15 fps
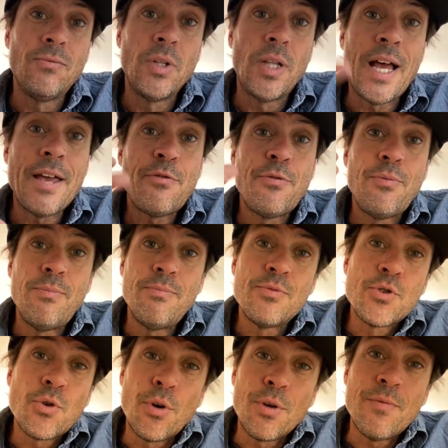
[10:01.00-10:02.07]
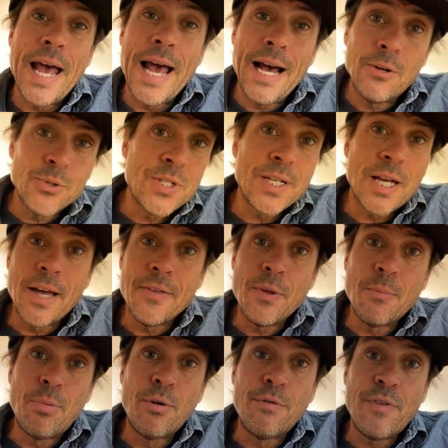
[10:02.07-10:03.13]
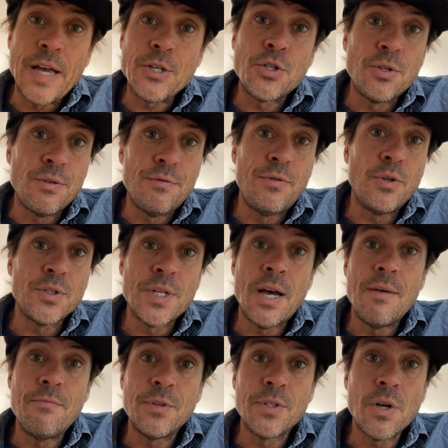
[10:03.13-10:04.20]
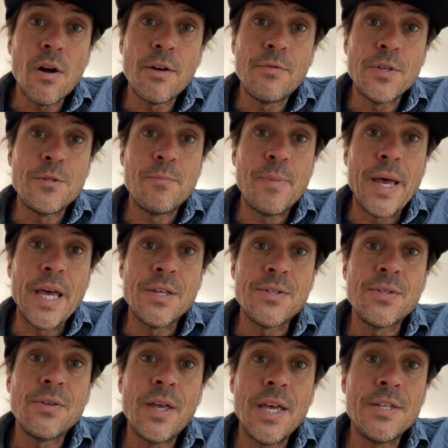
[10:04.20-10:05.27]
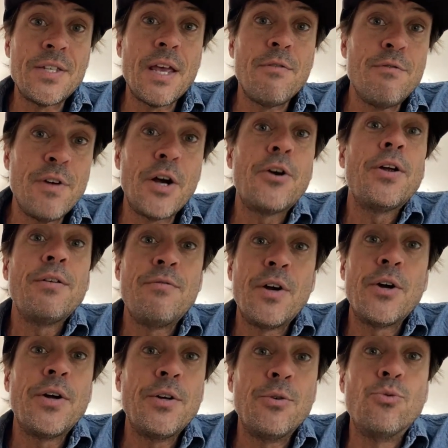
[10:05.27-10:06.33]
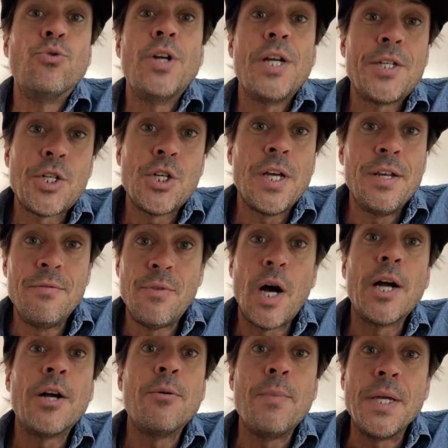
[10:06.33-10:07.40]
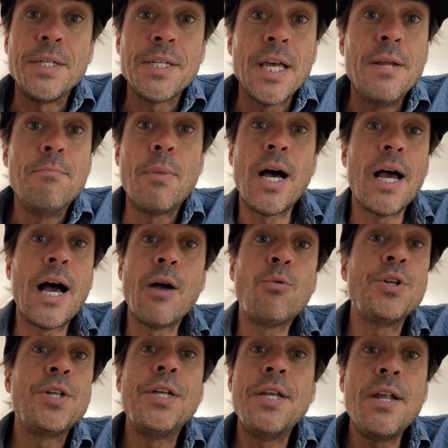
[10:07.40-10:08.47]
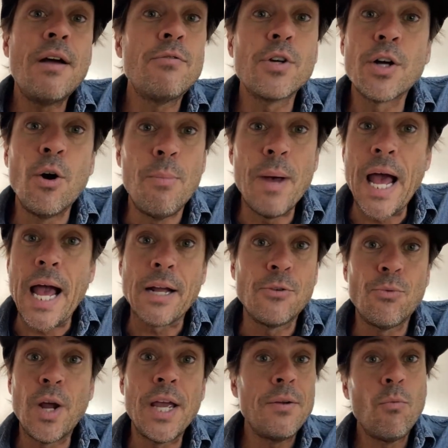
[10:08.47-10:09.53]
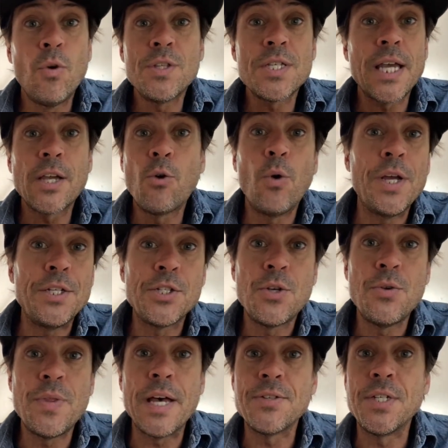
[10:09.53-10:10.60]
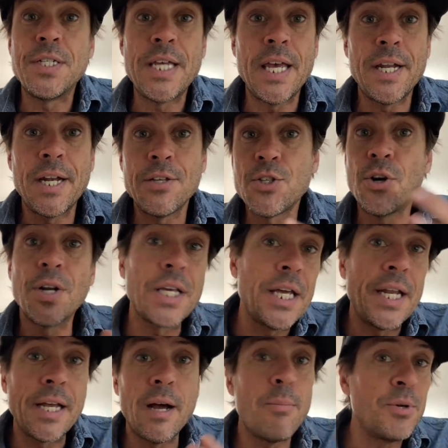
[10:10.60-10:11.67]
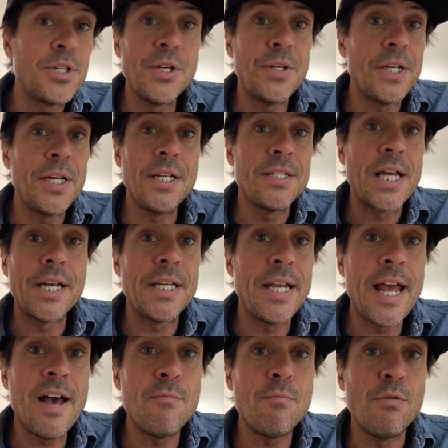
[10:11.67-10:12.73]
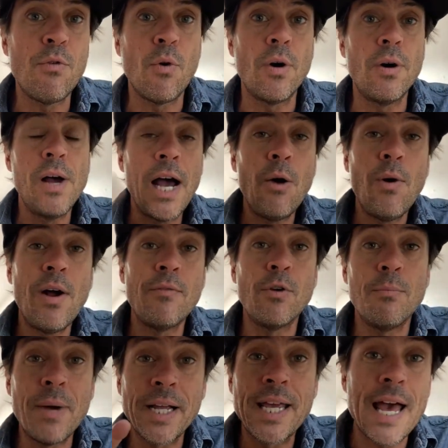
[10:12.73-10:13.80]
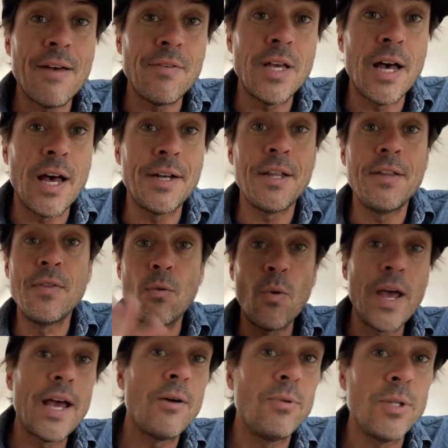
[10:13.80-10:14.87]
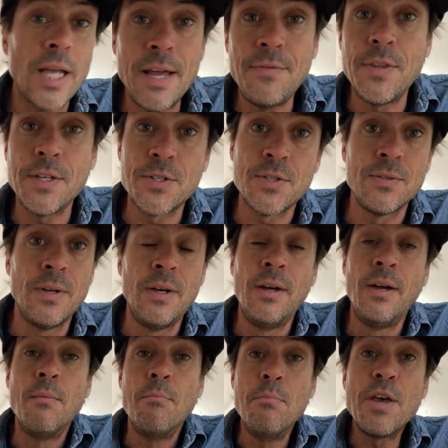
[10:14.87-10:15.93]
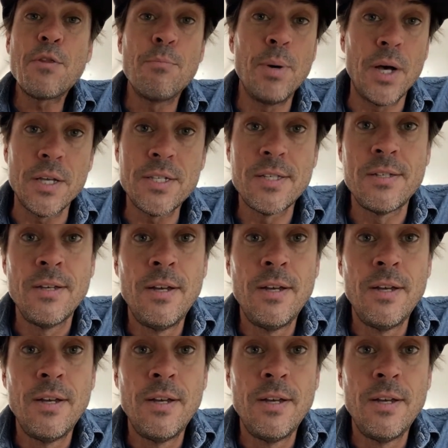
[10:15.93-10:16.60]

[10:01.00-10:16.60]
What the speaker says: life sort of outside the professional full-time photography space is a very, very rich environment. I would never go back, right? Once I quit in 2010, I started getting opportunities I didn't have before. However, my caveat in the way I will end this myth bust